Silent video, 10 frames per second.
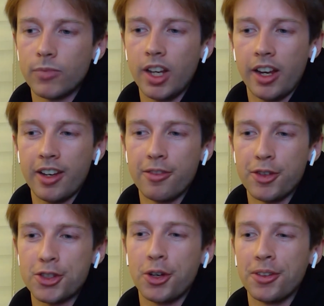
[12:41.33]
yeah, if
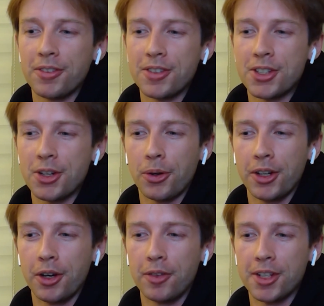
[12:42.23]
it's not
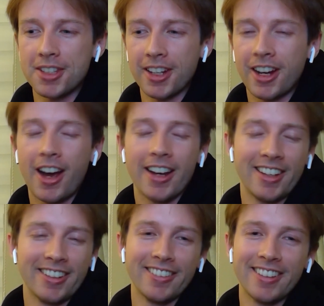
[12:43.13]
already obvious, like
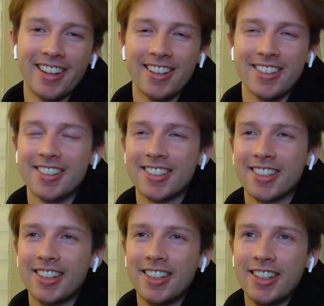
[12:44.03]
hiking and
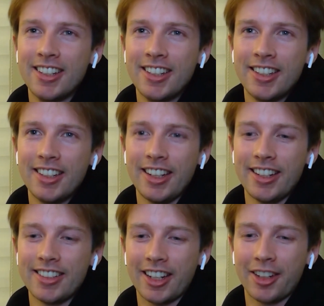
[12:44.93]

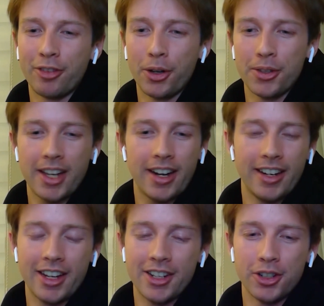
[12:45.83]
taking photos out in
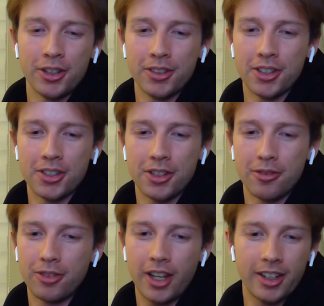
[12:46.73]
nature, just
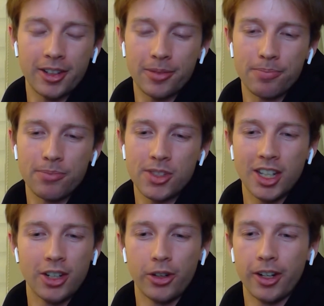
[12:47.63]
of like
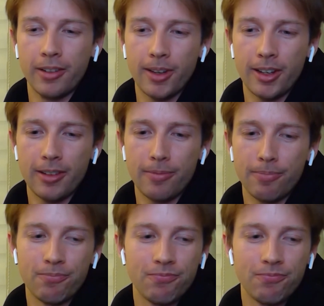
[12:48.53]
scenery, and